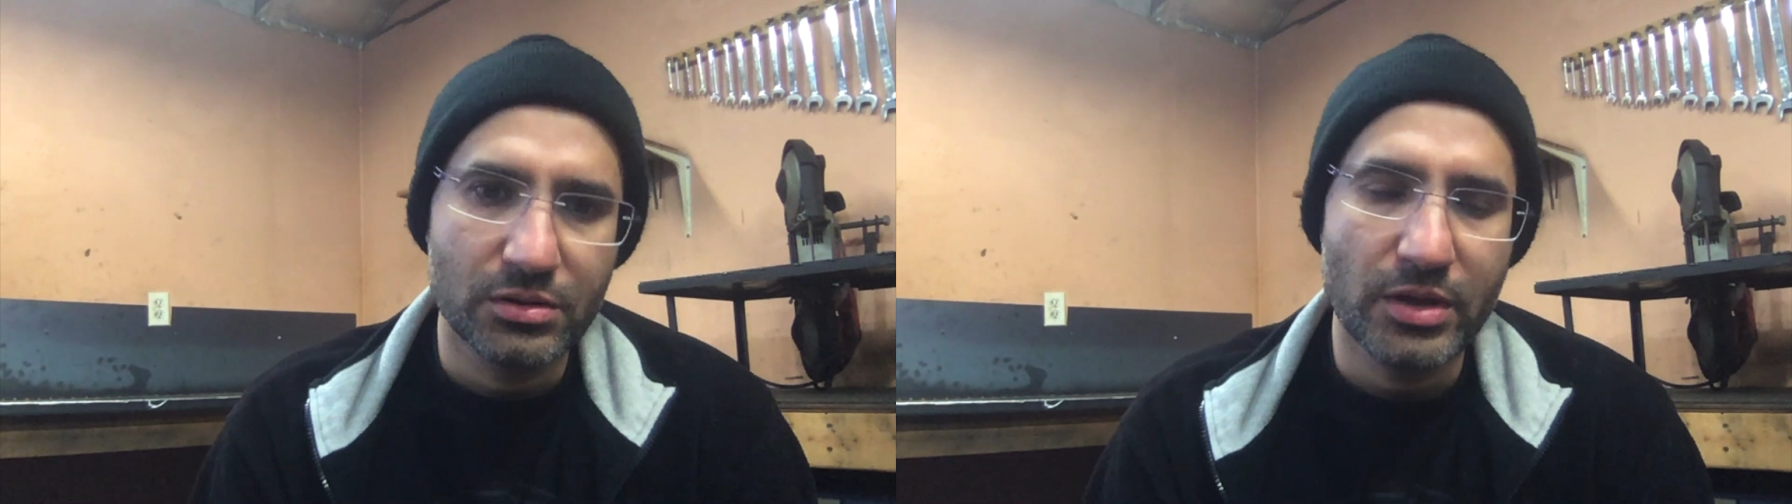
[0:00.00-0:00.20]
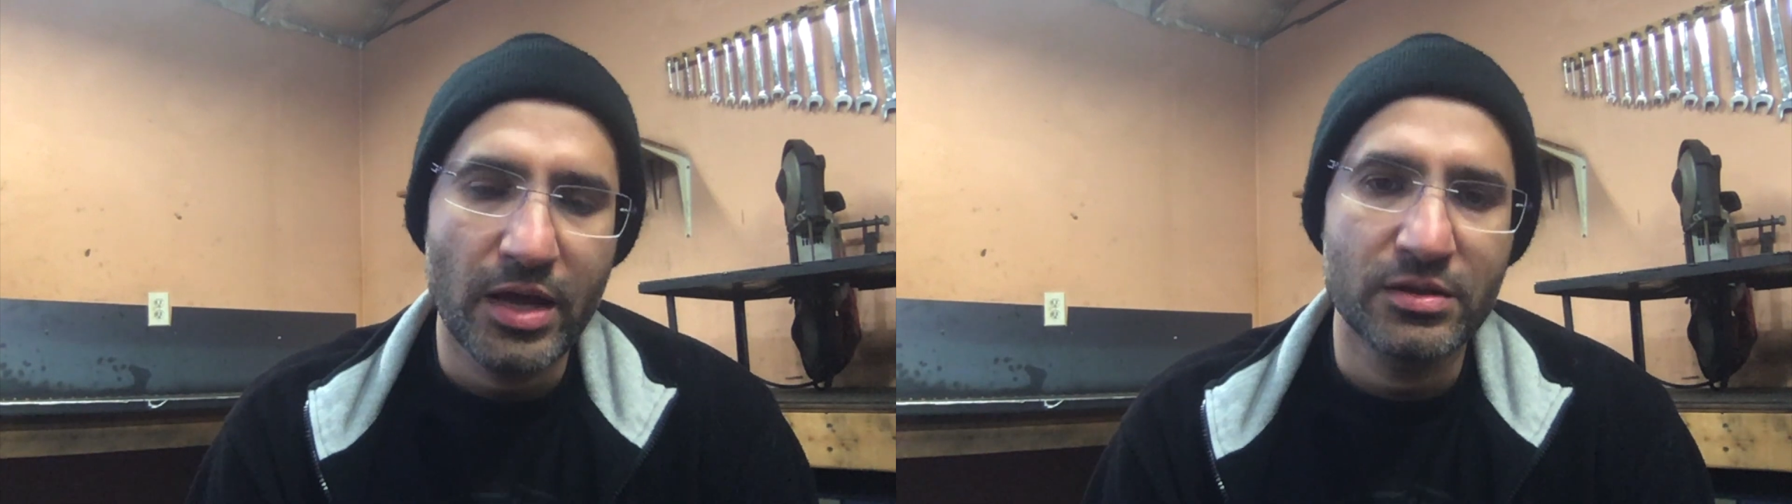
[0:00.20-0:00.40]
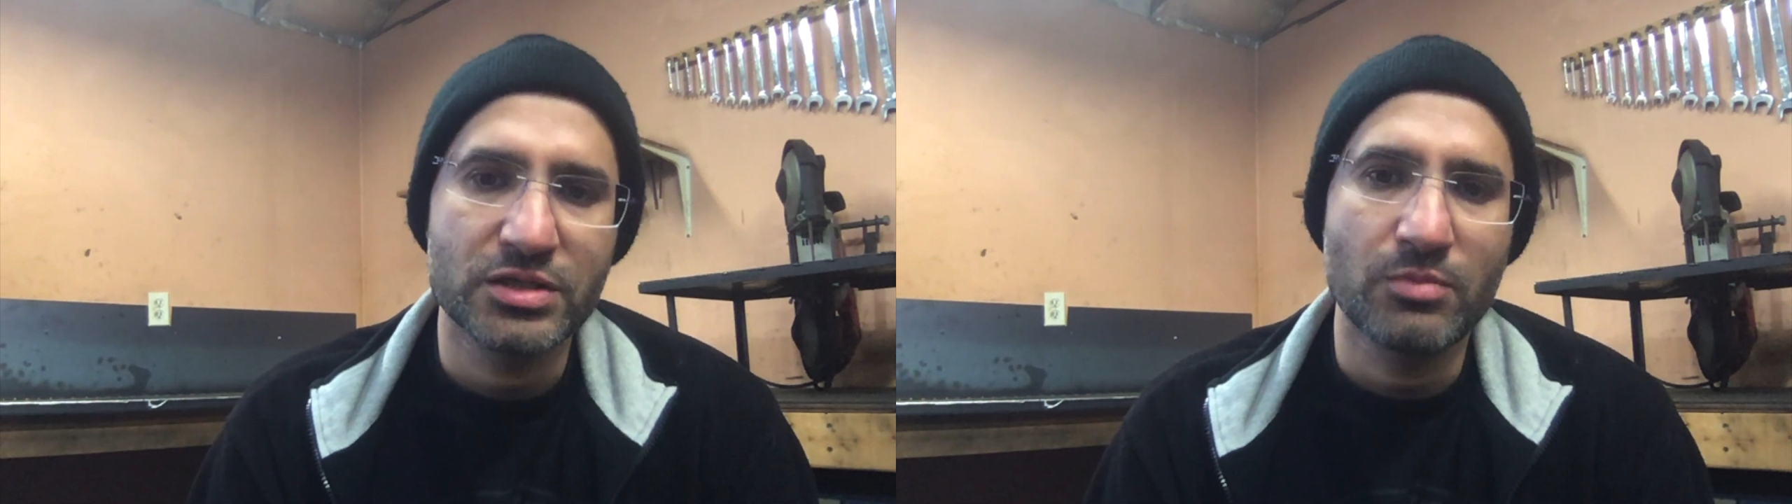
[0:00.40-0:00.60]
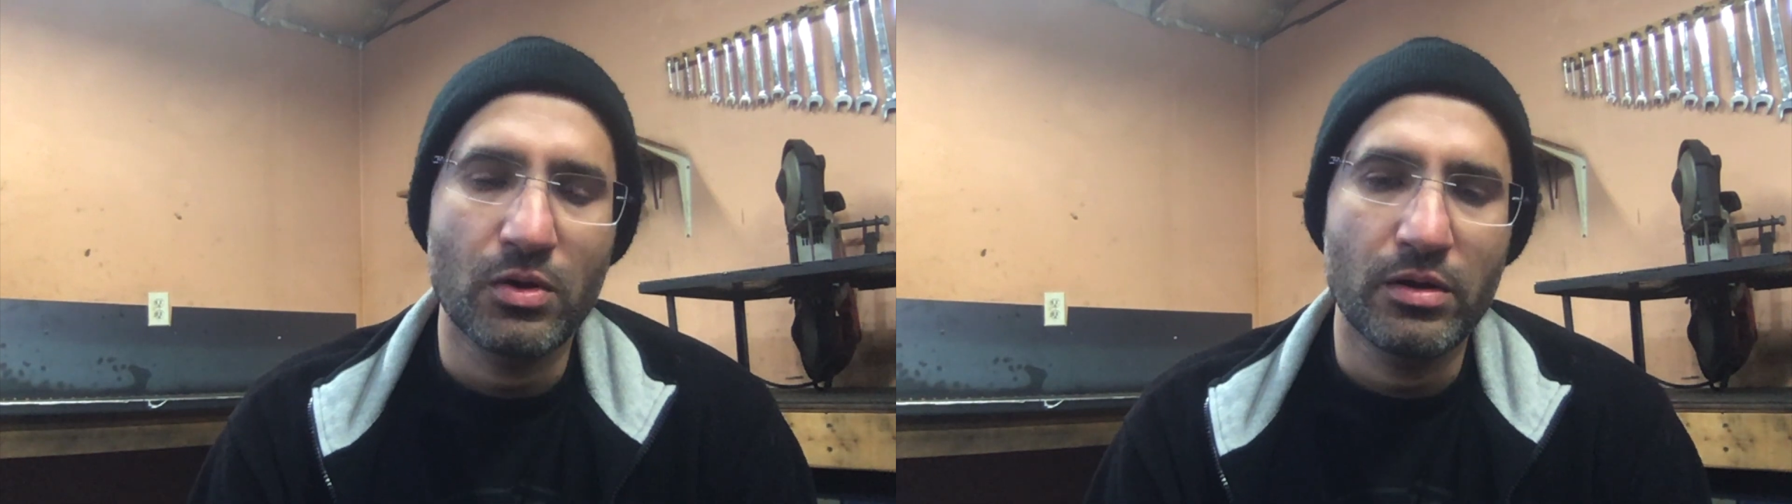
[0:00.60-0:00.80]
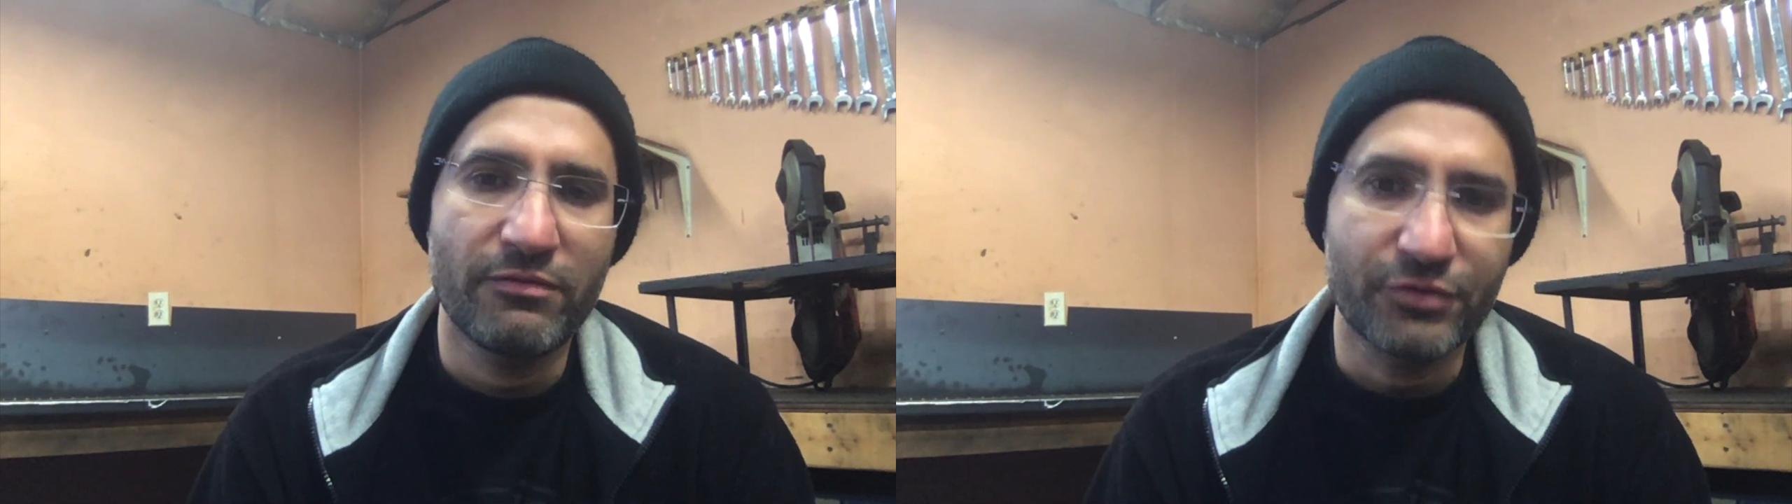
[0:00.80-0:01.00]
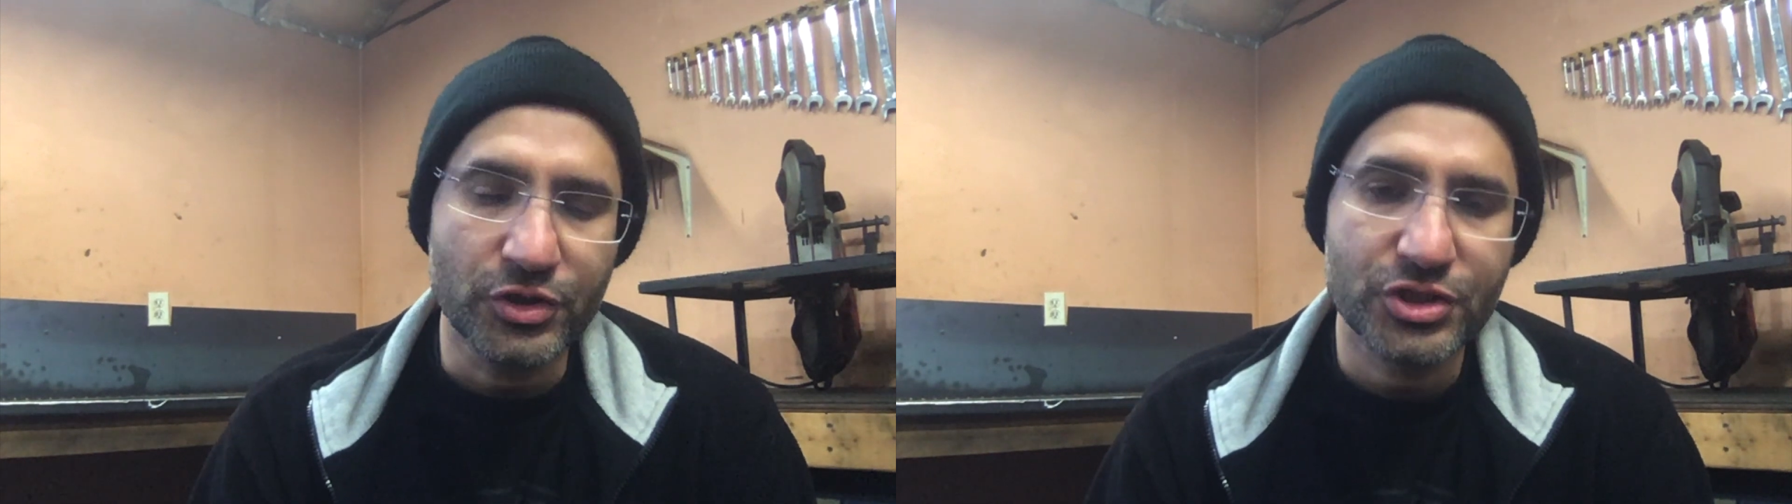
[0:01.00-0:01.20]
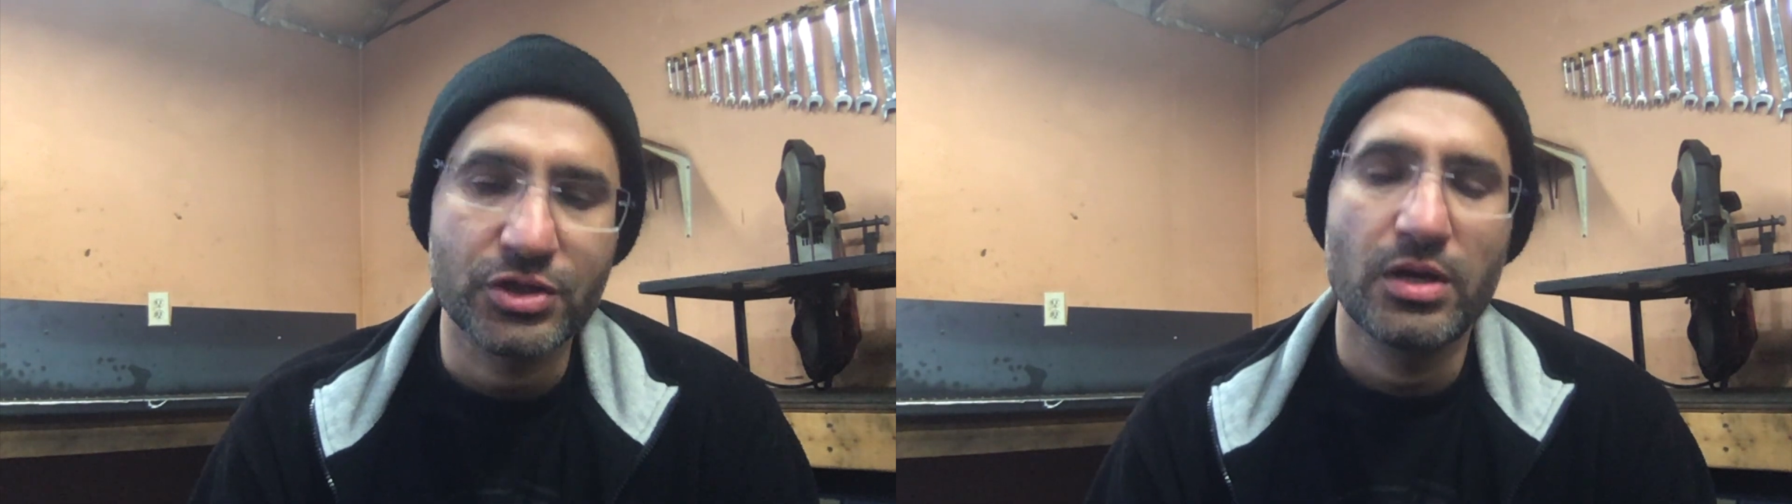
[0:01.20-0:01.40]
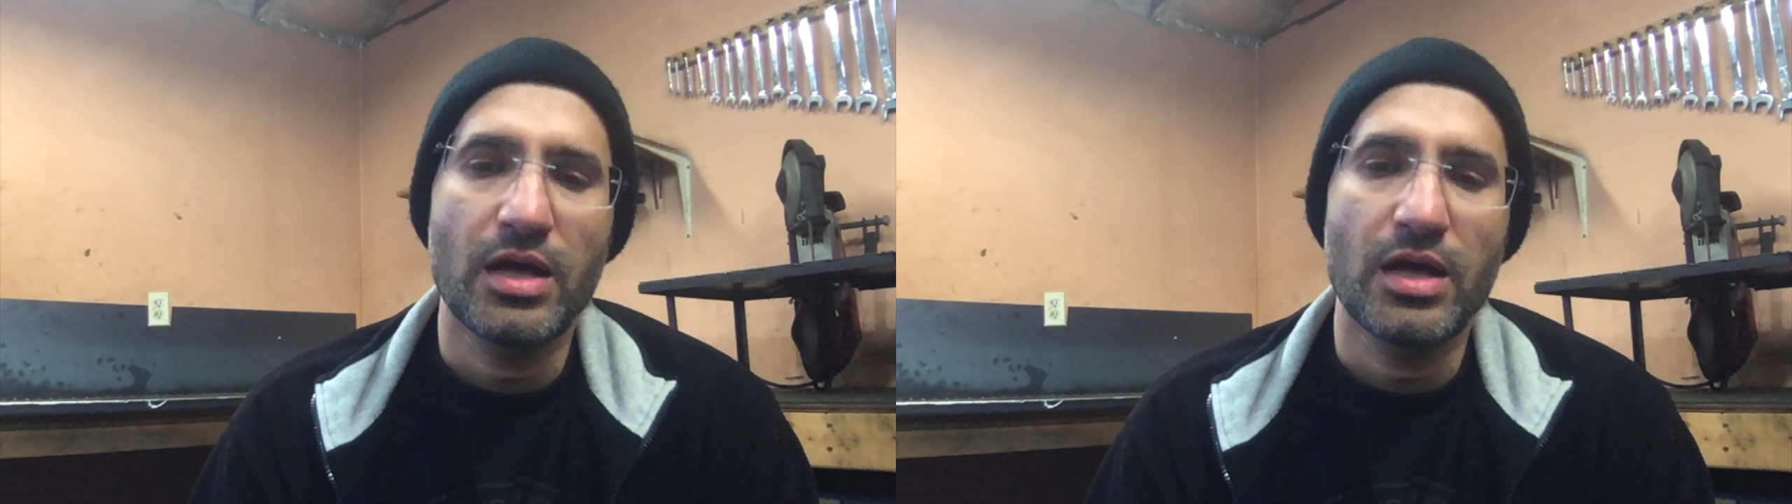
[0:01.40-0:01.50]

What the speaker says: and the small first,